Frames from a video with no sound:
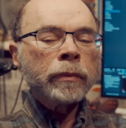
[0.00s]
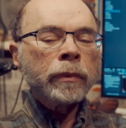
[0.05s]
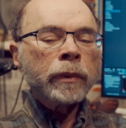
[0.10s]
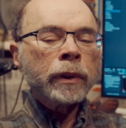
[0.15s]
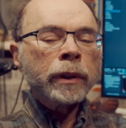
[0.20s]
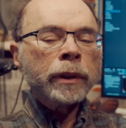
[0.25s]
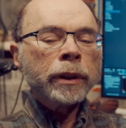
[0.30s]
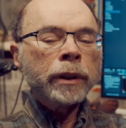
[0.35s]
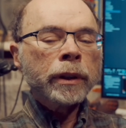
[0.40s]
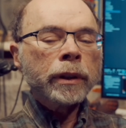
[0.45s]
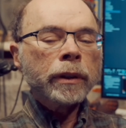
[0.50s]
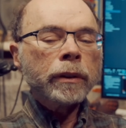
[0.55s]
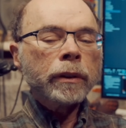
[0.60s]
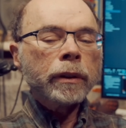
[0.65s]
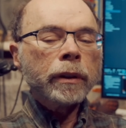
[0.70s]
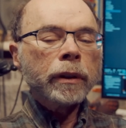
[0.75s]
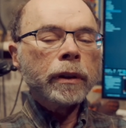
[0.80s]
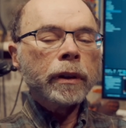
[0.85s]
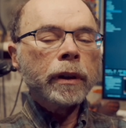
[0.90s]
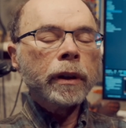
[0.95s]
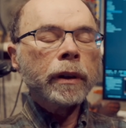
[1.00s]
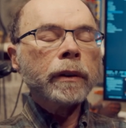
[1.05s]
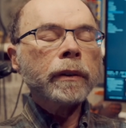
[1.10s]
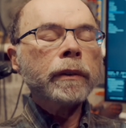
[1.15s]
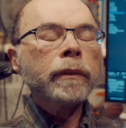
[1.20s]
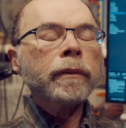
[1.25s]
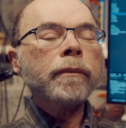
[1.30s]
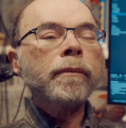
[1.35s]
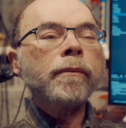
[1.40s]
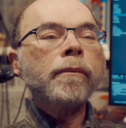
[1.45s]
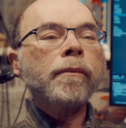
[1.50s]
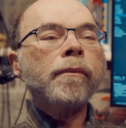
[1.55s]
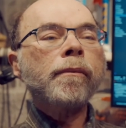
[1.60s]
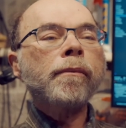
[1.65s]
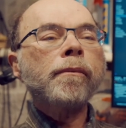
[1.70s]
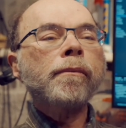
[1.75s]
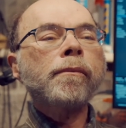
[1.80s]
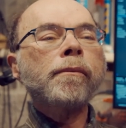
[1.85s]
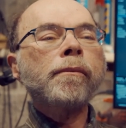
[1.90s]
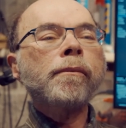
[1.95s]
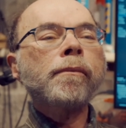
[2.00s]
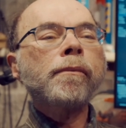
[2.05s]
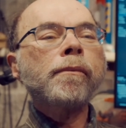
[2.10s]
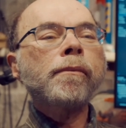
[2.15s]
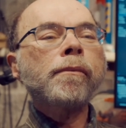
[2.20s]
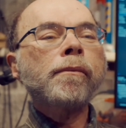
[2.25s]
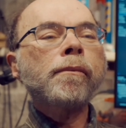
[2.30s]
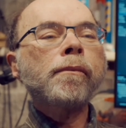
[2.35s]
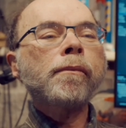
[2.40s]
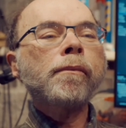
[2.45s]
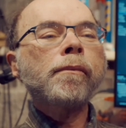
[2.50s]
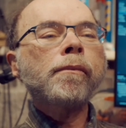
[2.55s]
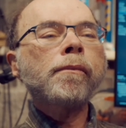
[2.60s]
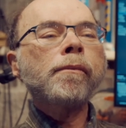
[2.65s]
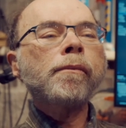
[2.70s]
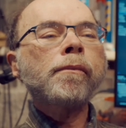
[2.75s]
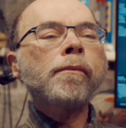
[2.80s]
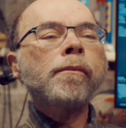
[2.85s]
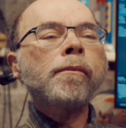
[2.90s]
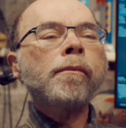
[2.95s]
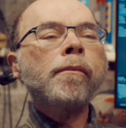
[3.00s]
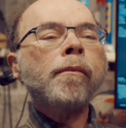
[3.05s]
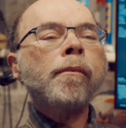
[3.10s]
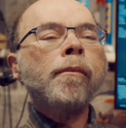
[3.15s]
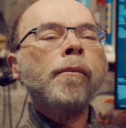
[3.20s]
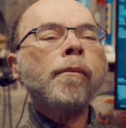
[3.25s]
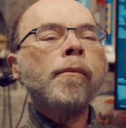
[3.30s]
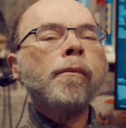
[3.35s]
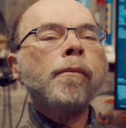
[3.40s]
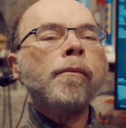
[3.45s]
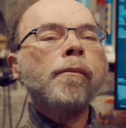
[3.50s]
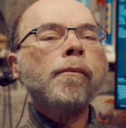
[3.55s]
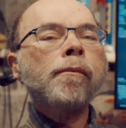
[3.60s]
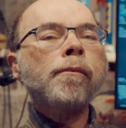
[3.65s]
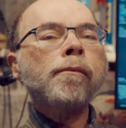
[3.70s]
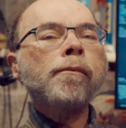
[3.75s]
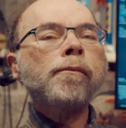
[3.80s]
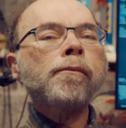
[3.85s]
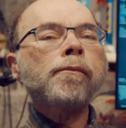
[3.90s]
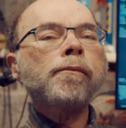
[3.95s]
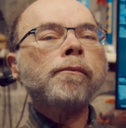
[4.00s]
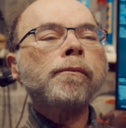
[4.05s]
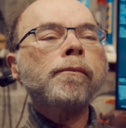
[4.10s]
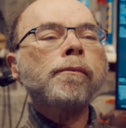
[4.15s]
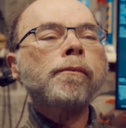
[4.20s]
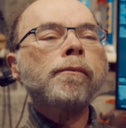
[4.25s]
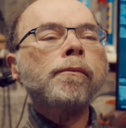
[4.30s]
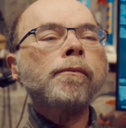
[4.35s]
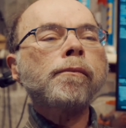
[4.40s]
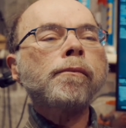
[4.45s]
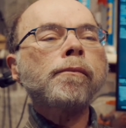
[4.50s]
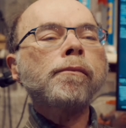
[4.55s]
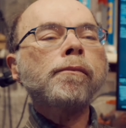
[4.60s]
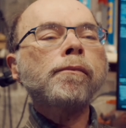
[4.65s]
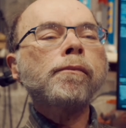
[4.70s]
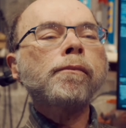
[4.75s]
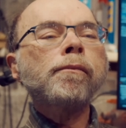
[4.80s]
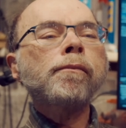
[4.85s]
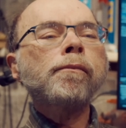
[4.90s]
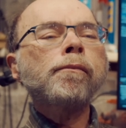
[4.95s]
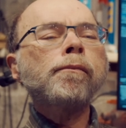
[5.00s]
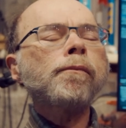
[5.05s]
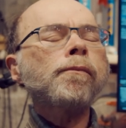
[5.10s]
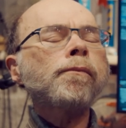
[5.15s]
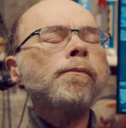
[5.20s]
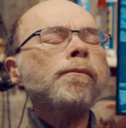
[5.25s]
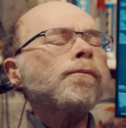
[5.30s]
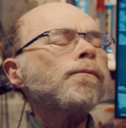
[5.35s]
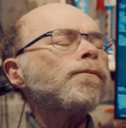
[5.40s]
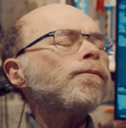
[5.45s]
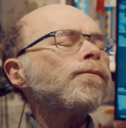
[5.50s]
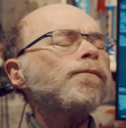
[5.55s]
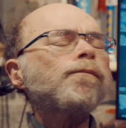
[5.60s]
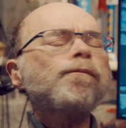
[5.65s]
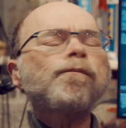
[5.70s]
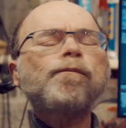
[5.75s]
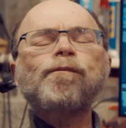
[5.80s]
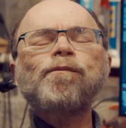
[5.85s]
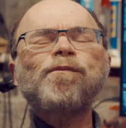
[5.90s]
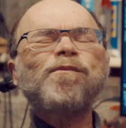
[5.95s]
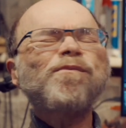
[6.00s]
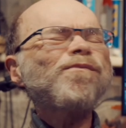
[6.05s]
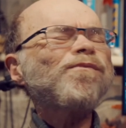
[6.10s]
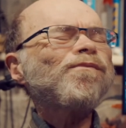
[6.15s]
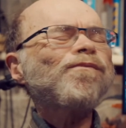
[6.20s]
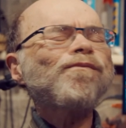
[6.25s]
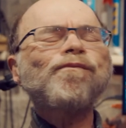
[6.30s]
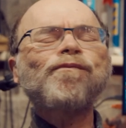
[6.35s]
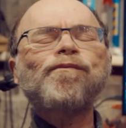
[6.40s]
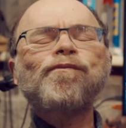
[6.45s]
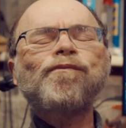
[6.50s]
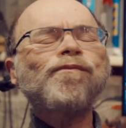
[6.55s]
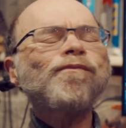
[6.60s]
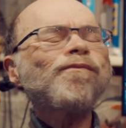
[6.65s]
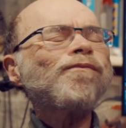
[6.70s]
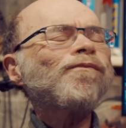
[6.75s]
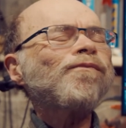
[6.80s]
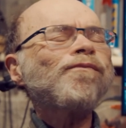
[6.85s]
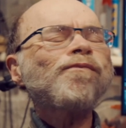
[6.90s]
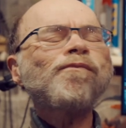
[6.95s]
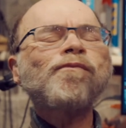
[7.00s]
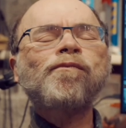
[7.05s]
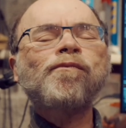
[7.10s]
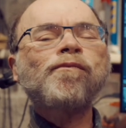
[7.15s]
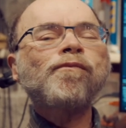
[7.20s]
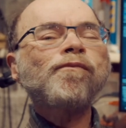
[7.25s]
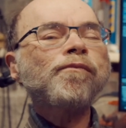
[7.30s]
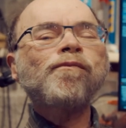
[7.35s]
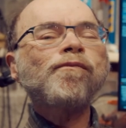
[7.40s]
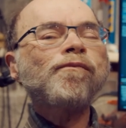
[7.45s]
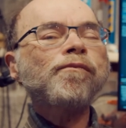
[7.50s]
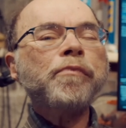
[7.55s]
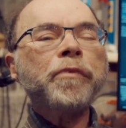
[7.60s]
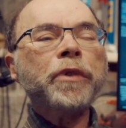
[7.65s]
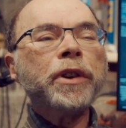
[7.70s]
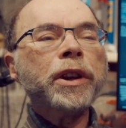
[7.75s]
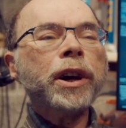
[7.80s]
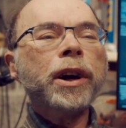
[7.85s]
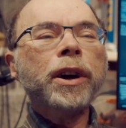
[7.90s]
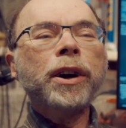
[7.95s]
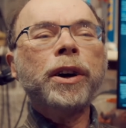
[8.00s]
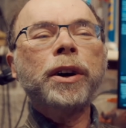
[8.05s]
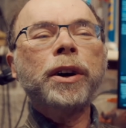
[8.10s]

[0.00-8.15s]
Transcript: Did you get some sort of not stipend, tuition waiver or something since your father